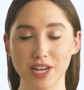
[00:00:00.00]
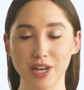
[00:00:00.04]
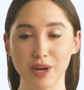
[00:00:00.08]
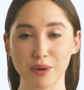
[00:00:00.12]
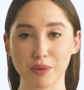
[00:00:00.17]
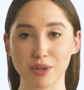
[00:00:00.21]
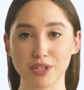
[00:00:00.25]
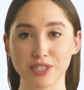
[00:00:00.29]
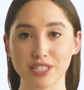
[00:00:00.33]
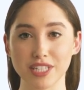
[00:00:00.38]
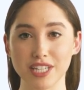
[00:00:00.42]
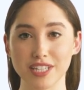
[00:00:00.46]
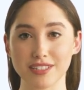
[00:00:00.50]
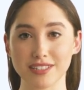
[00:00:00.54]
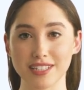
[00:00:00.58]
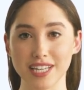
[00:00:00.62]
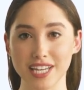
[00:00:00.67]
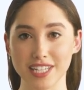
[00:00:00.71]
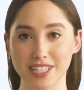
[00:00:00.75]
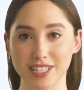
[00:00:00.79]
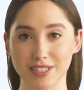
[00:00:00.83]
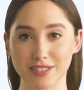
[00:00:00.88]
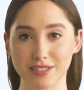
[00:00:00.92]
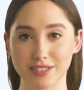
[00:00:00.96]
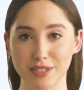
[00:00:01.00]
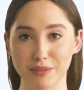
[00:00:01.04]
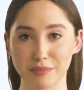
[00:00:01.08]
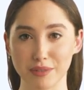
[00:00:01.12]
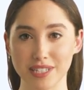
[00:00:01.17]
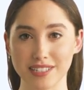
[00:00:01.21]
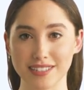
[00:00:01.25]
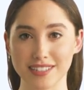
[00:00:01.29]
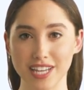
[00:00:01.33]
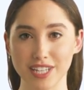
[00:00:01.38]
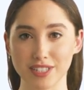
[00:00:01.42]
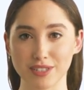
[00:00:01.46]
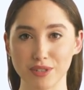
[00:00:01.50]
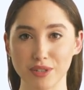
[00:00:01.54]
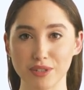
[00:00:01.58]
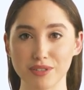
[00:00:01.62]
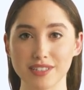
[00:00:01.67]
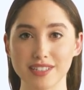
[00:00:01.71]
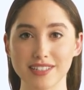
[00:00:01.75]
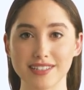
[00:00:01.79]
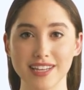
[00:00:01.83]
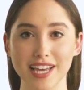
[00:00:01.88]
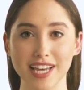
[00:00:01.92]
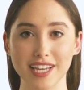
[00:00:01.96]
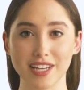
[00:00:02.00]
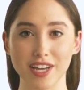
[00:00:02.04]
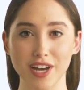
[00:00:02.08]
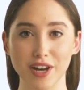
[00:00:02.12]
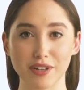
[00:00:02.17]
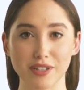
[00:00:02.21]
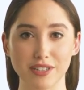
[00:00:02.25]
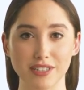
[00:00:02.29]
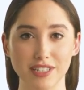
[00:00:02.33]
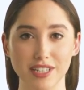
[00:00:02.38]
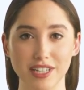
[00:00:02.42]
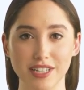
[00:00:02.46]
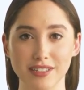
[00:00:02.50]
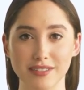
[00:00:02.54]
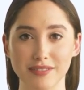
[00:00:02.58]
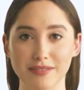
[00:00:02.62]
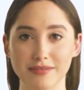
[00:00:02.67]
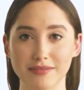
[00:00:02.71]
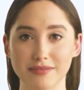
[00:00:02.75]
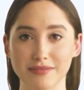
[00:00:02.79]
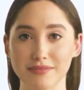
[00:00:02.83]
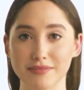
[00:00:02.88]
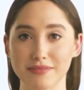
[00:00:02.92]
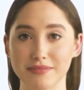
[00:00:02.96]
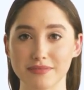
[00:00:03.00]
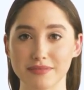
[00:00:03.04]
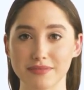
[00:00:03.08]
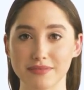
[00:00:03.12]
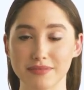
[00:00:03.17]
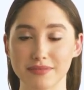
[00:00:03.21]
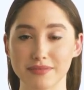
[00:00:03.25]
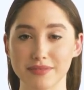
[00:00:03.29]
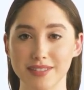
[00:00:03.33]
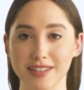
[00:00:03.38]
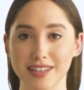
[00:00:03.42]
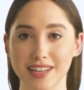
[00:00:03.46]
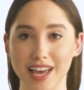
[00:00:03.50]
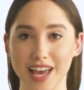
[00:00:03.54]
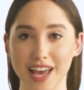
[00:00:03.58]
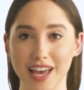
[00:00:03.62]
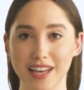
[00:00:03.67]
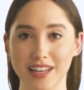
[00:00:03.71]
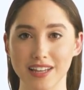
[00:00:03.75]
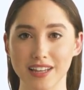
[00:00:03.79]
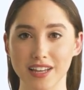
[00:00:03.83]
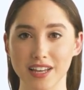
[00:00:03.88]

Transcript: which continues to be central to psychology. Today,